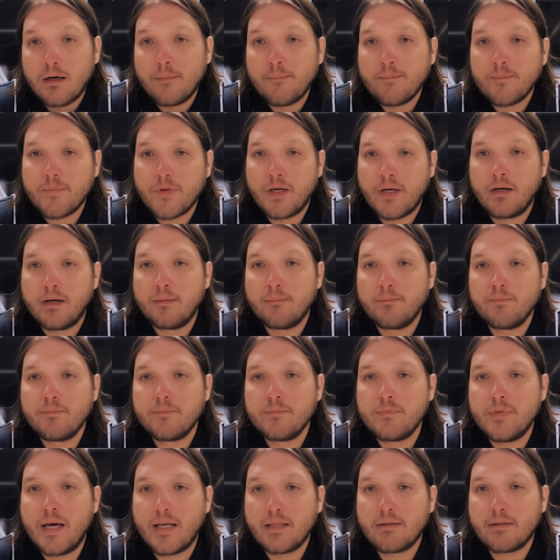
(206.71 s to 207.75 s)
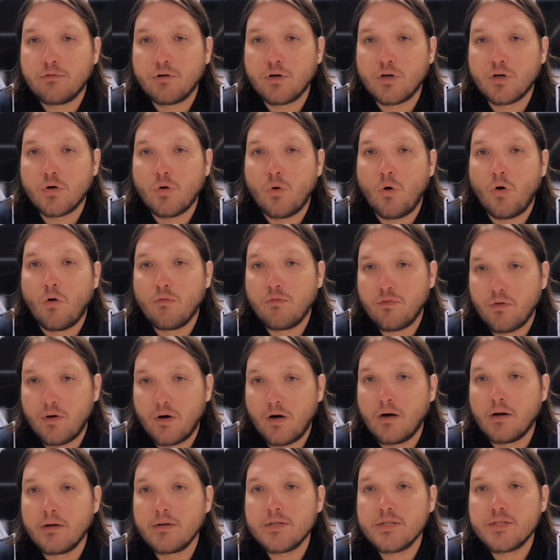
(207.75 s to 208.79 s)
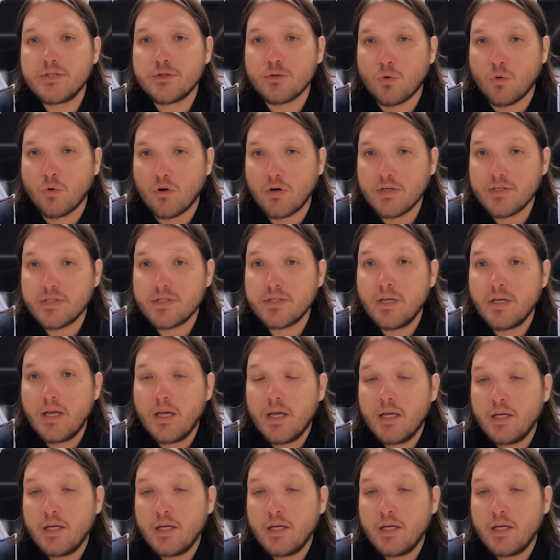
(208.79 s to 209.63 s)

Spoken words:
network of stores,